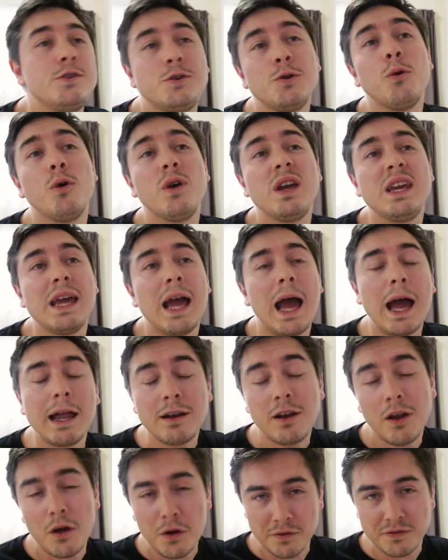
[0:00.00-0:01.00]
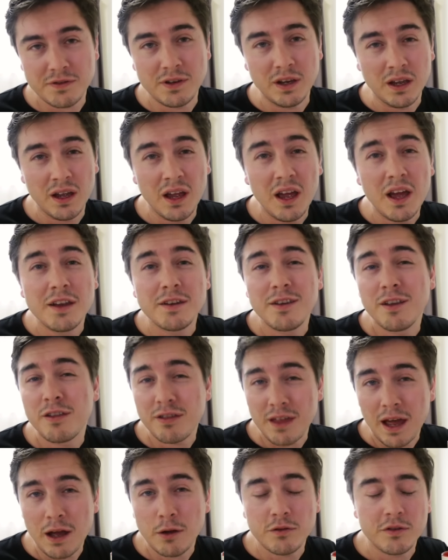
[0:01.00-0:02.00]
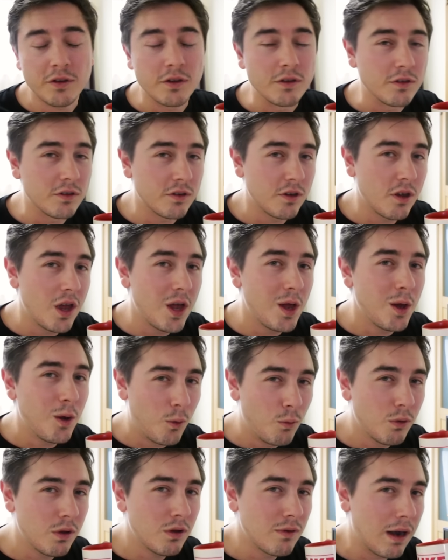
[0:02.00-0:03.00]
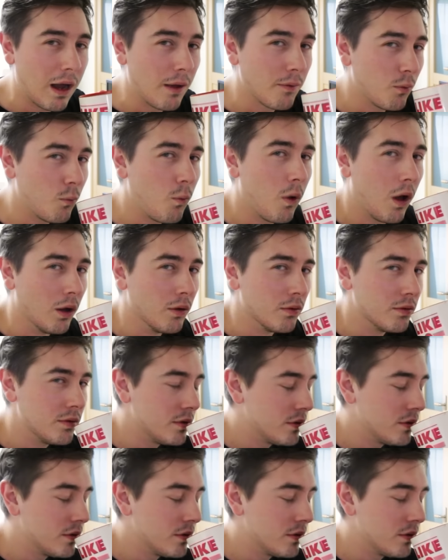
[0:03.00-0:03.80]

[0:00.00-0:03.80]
joy and laughter to thousands all around the world.